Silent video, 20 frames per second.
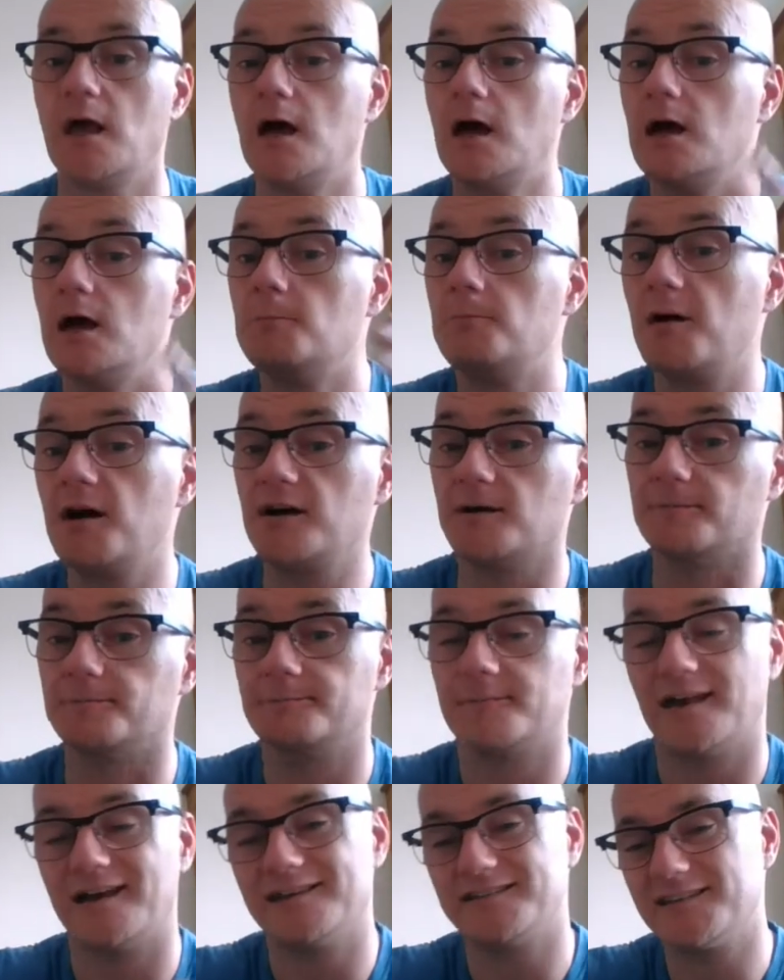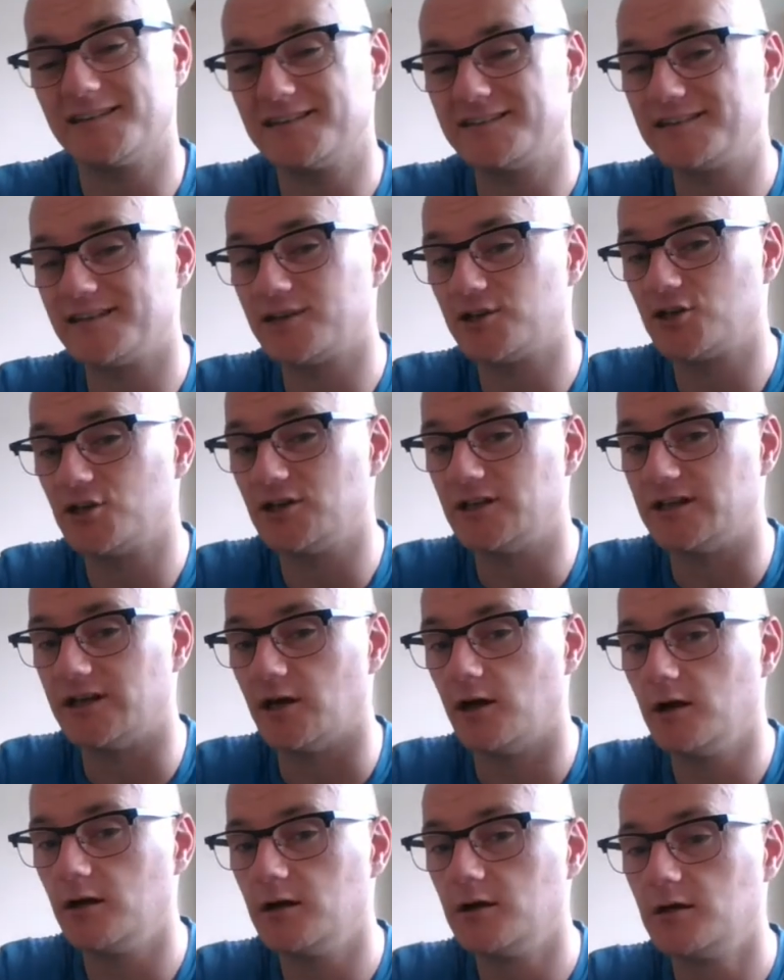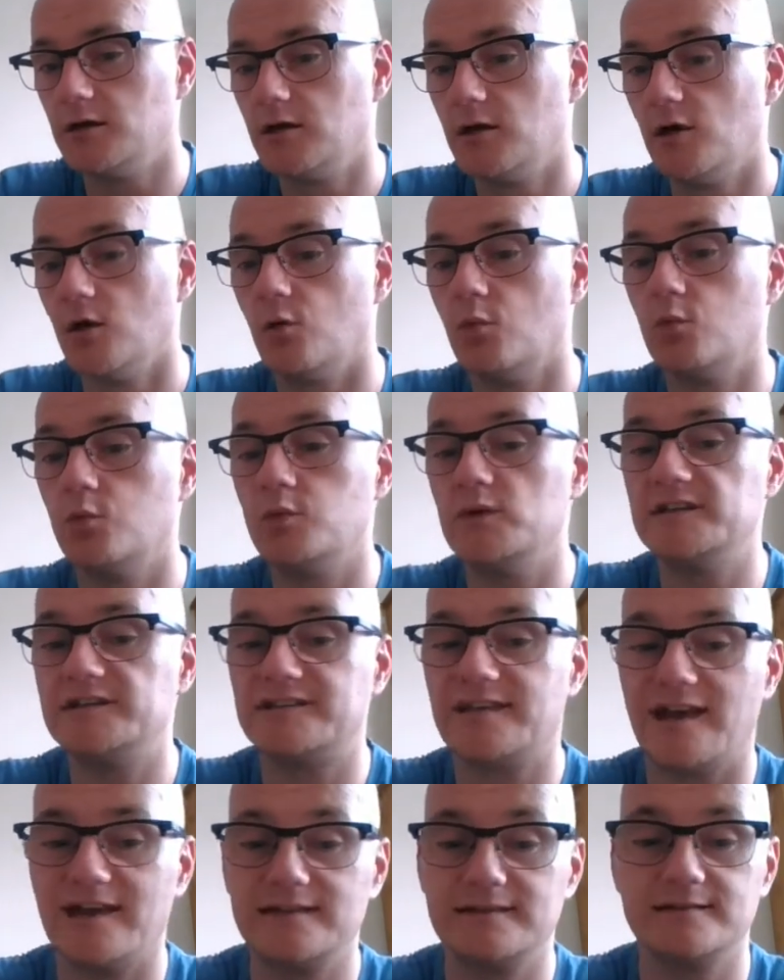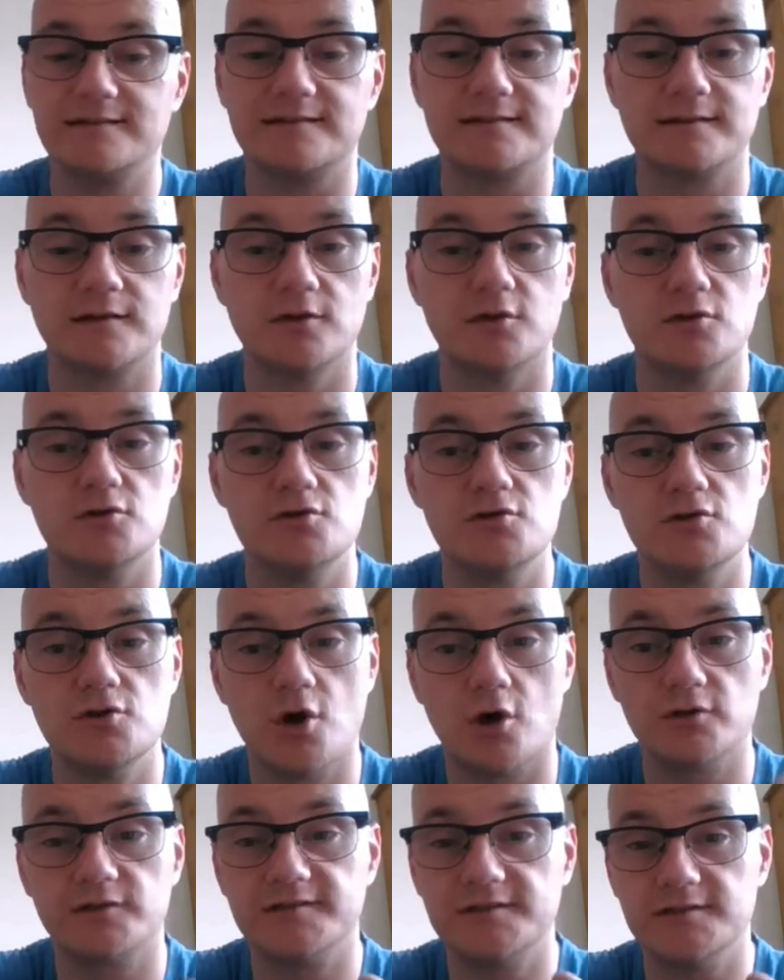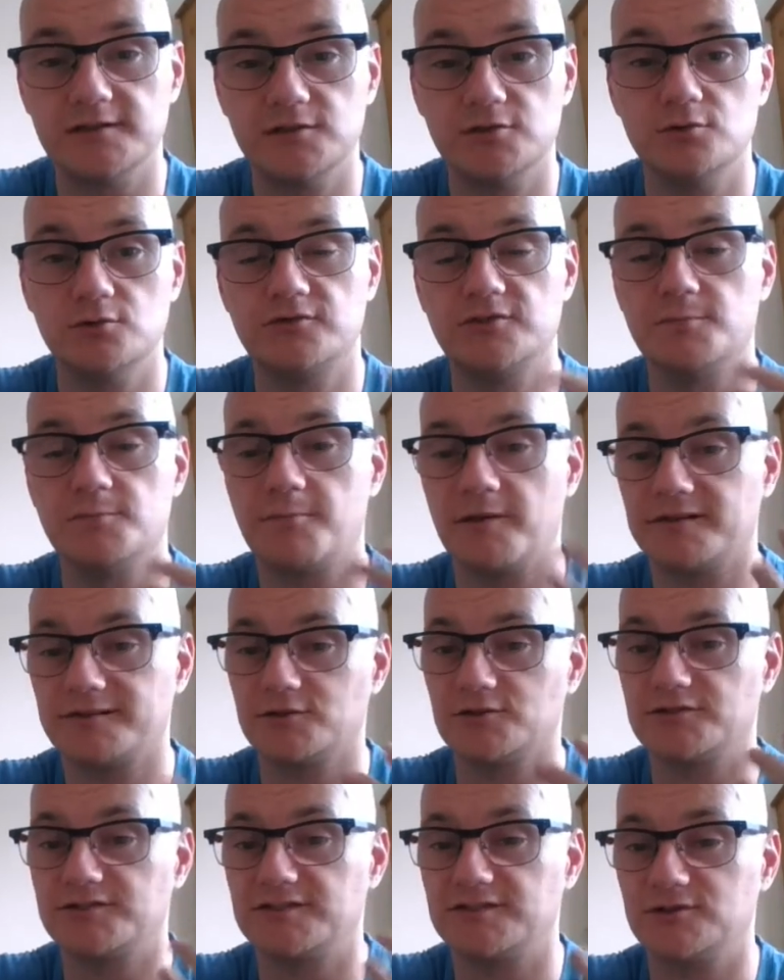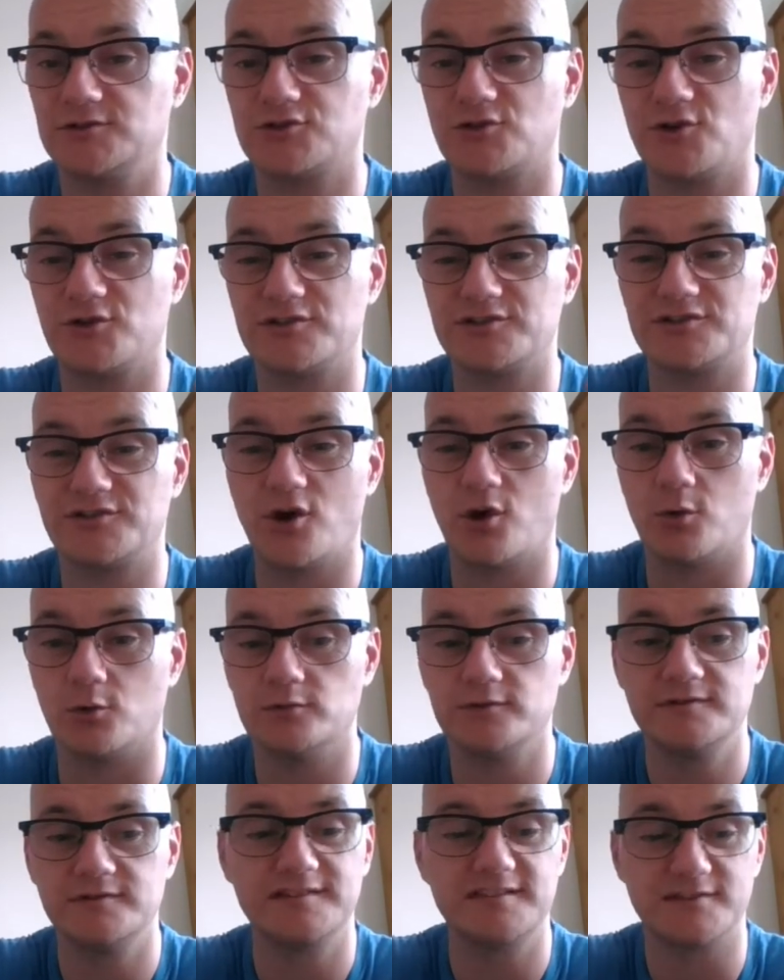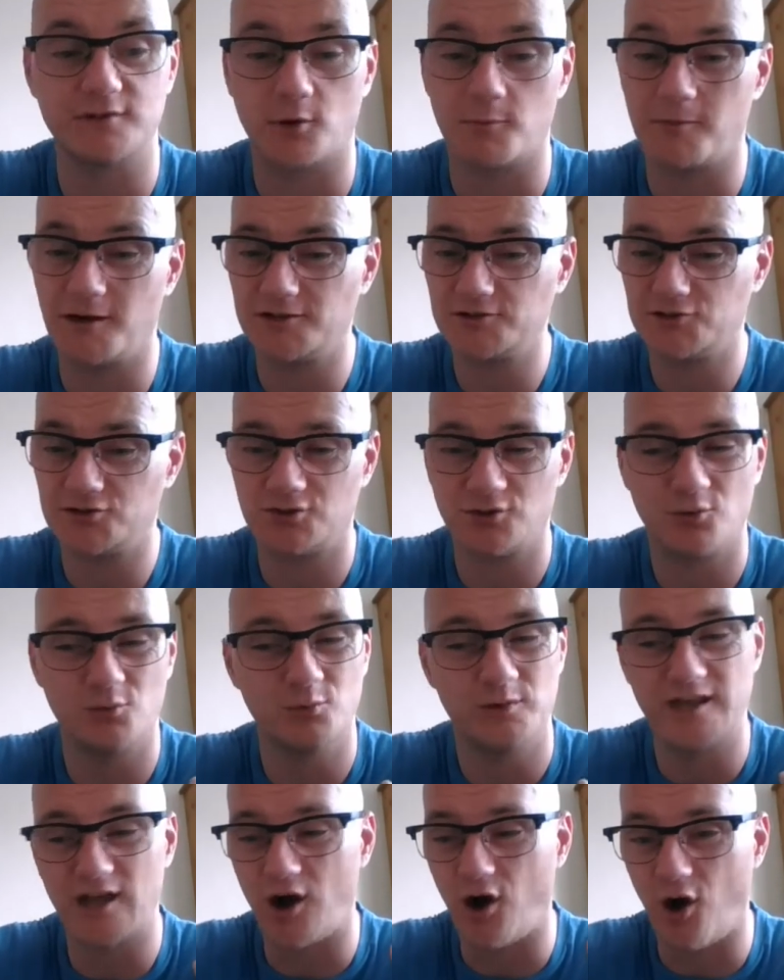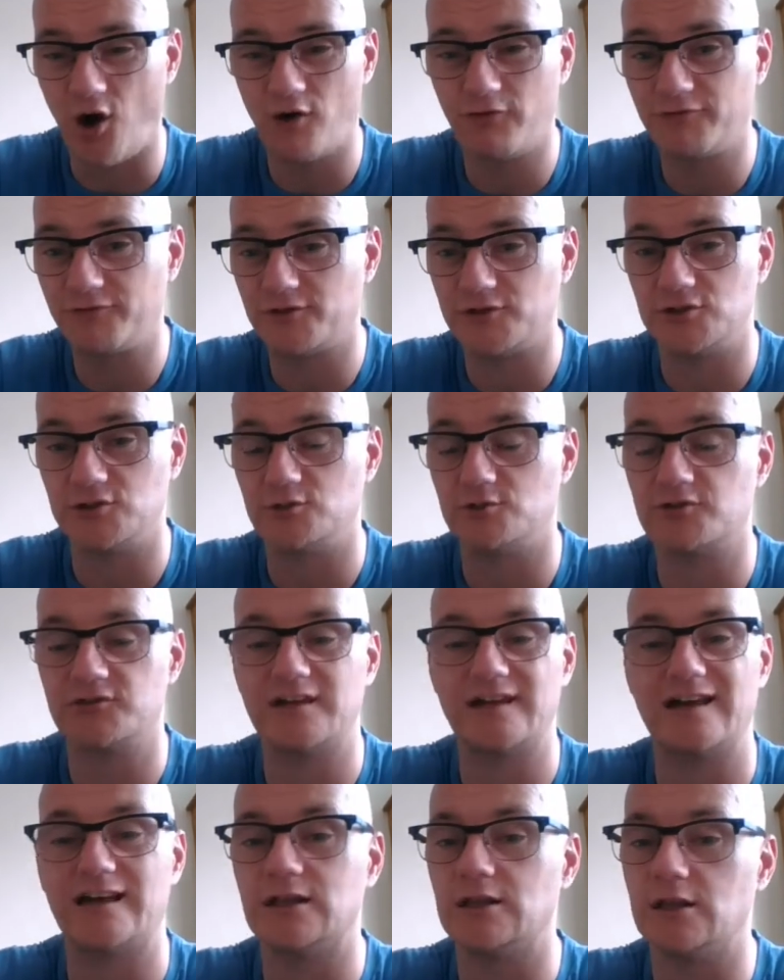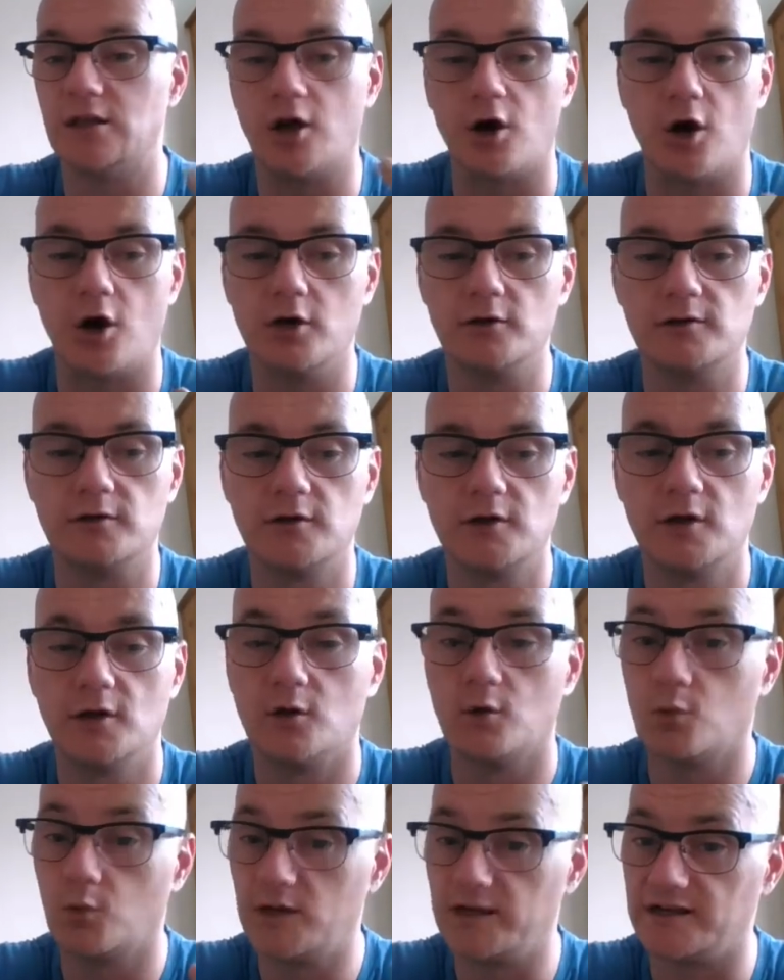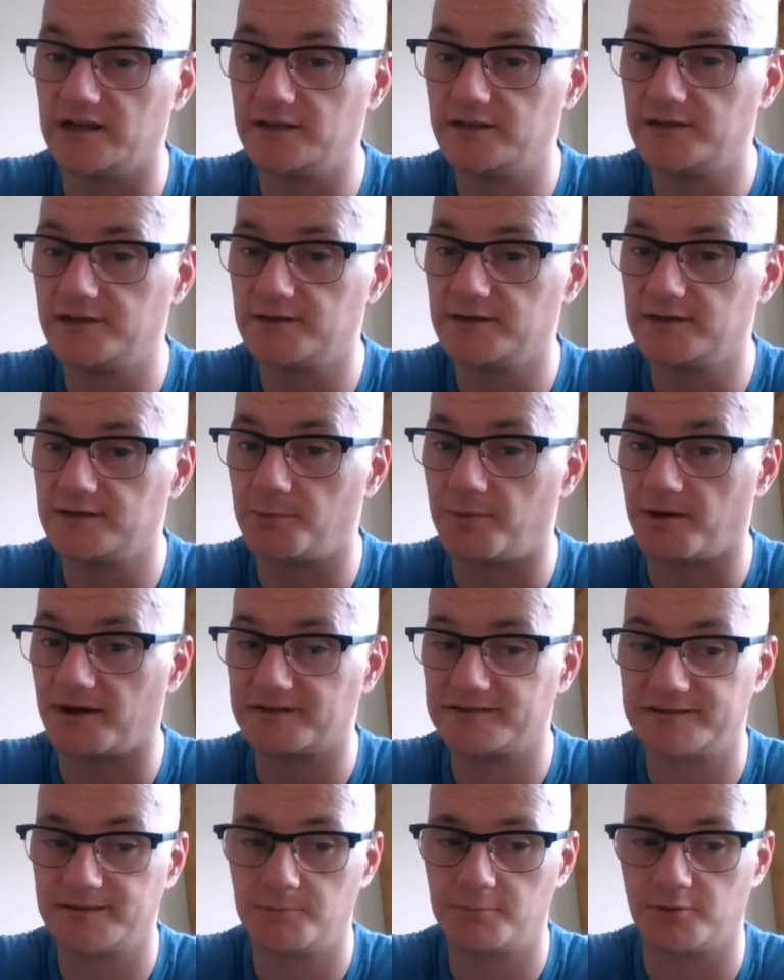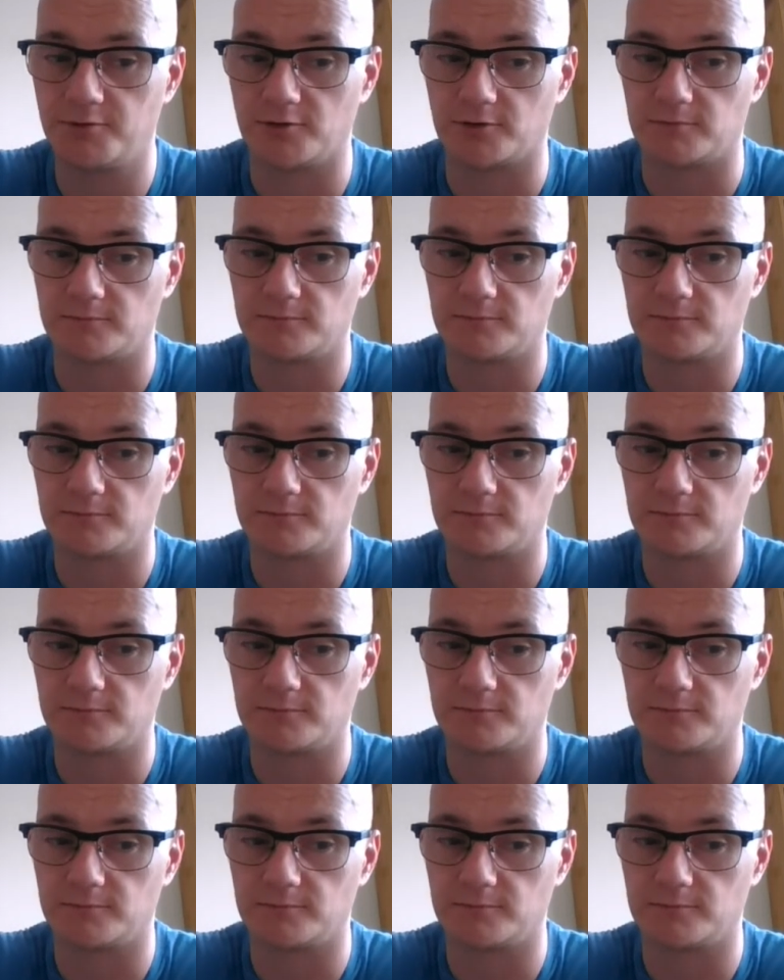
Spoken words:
but as I said earlier, we tend not to use the past continuous on its own so much. We often use it a lot with the past simple.